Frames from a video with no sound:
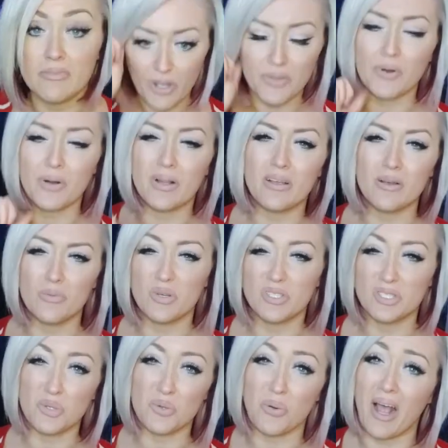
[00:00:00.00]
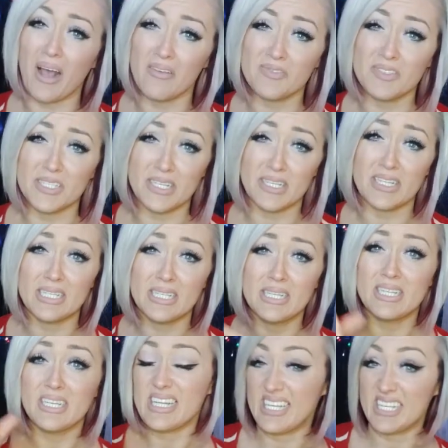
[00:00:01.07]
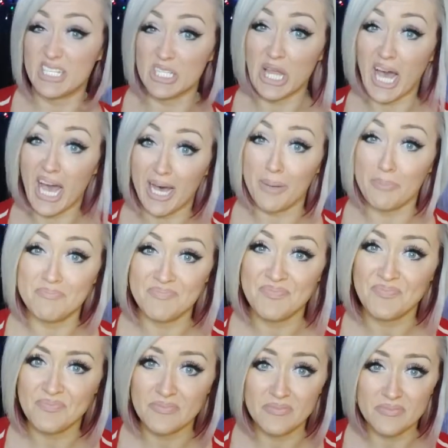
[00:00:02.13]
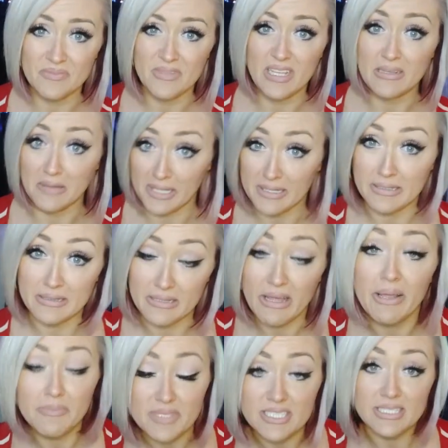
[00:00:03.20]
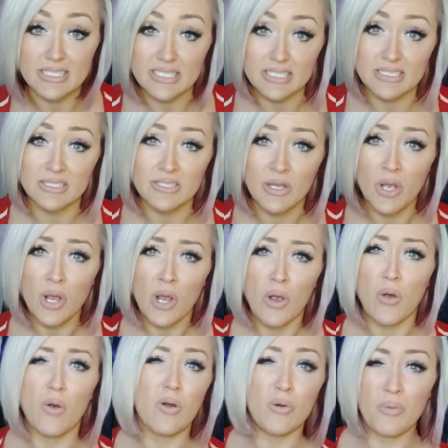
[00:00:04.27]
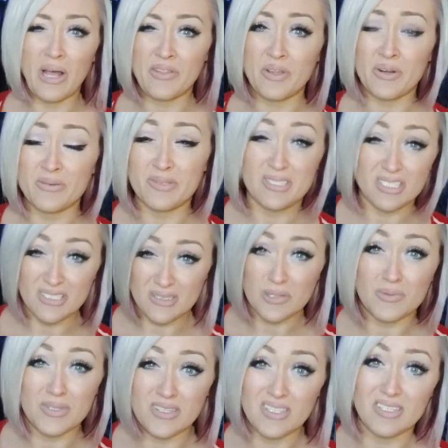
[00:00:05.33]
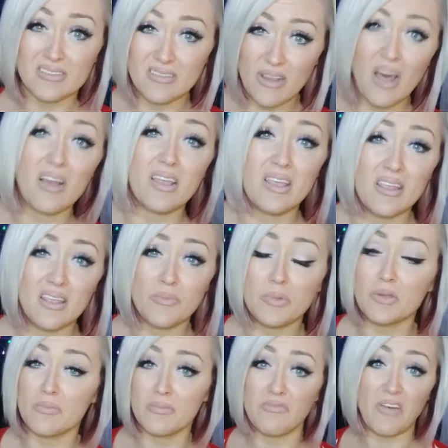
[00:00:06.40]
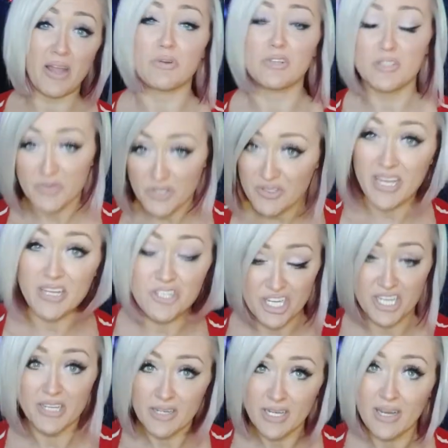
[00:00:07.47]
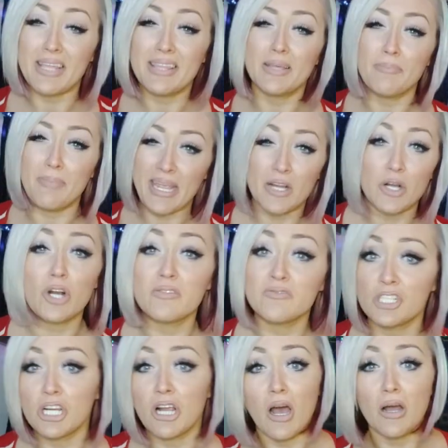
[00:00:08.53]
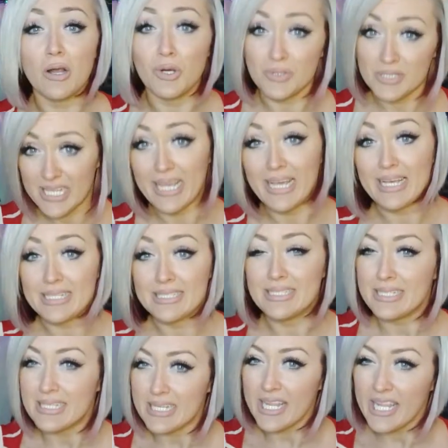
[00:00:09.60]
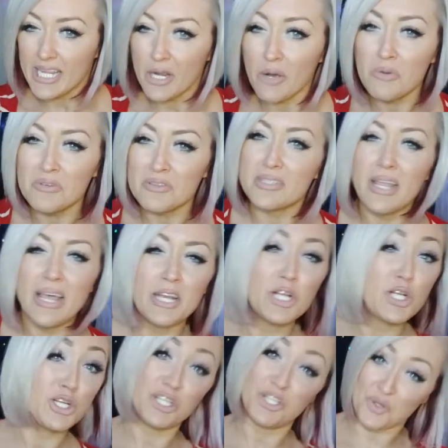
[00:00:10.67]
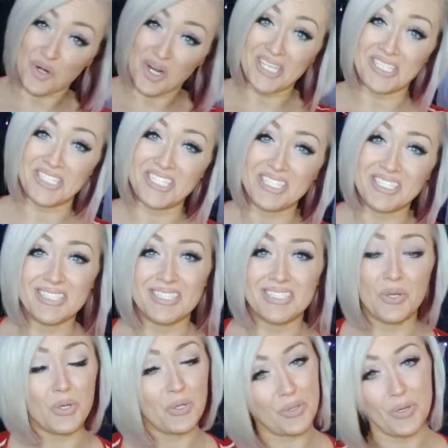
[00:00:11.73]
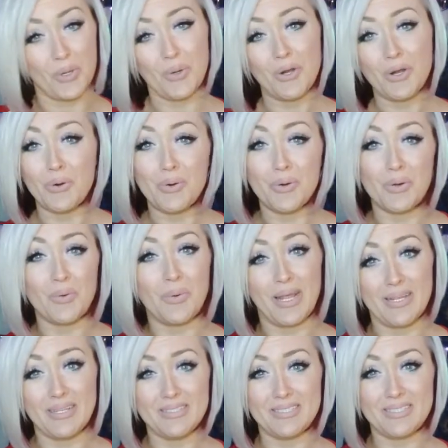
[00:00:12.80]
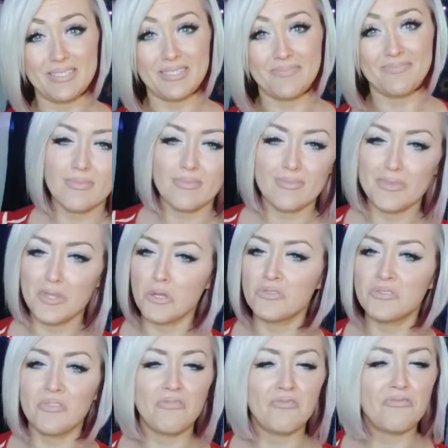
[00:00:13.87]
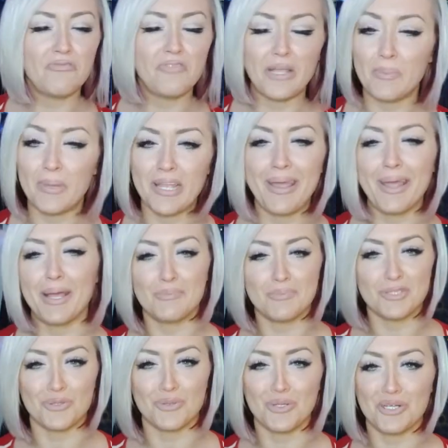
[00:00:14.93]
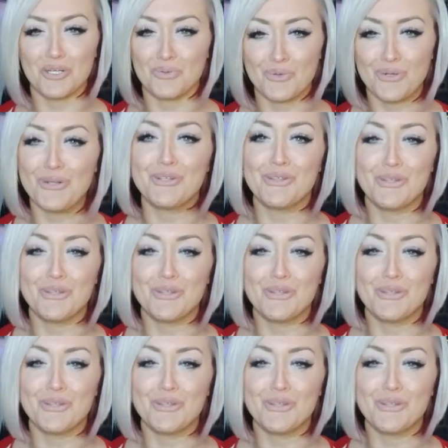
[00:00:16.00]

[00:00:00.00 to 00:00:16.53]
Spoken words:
whether it was crafted in a lab, like Lyme disease, or whether it was just a really lucky virus mutation. Like the mayor of Chicago says, you don't let a good crisis go to waste. Those FEMA camps are looking real